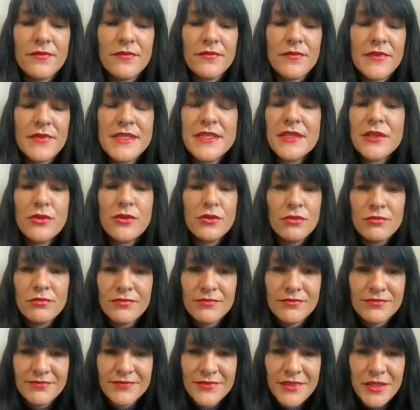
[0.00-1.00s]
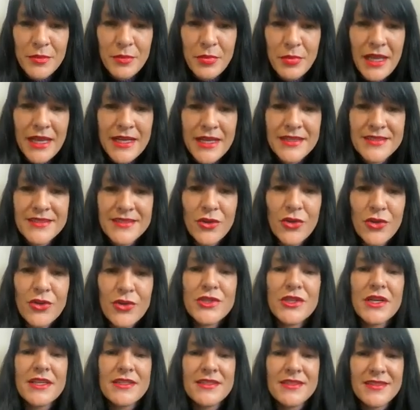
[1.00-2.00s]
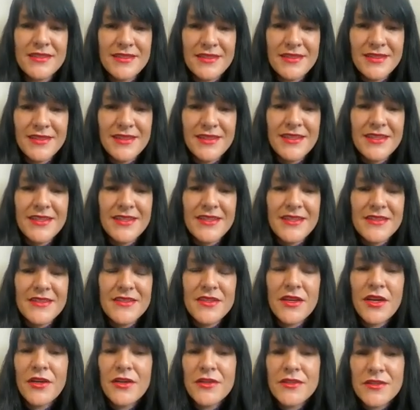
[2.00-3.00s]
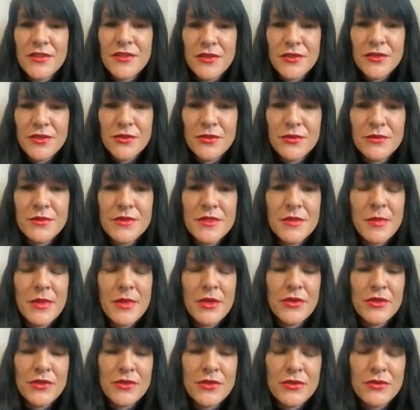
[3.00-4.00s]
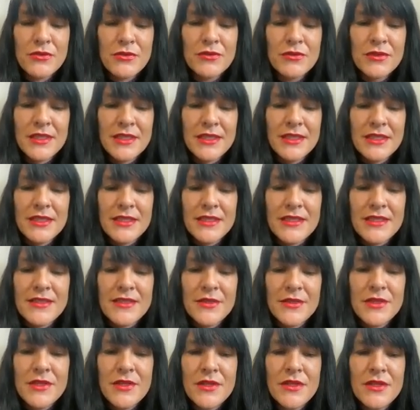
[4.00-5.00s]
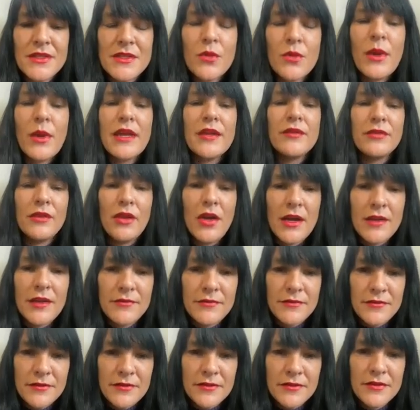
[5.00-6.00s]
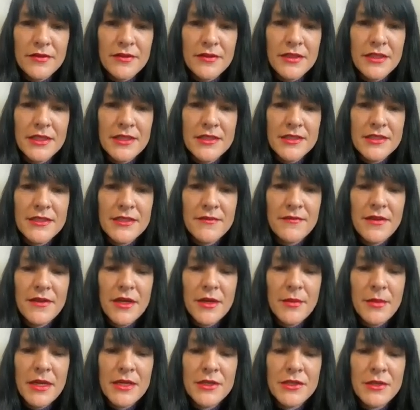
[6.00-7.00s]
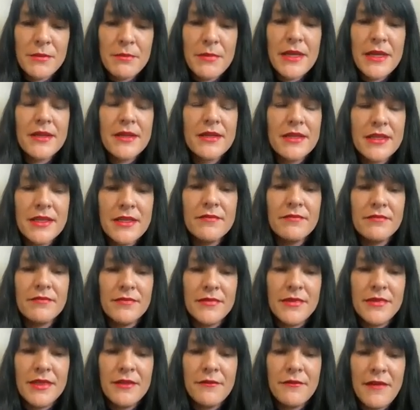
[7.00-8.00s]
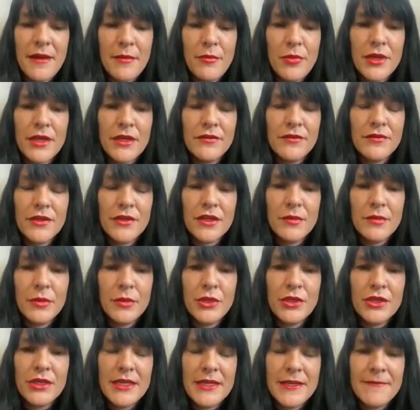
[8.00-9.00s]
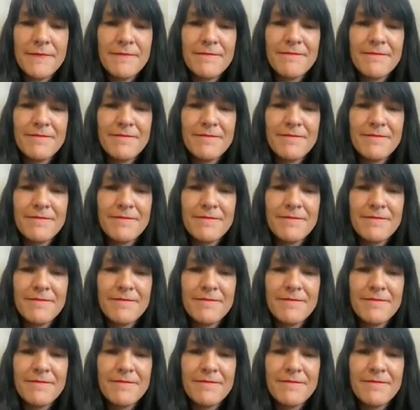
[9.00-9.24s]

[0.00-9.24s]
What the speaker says: physical complaints, not just psychosocial and spiritual. So it's a way of life, and it's very much embedded in the fabric of the community.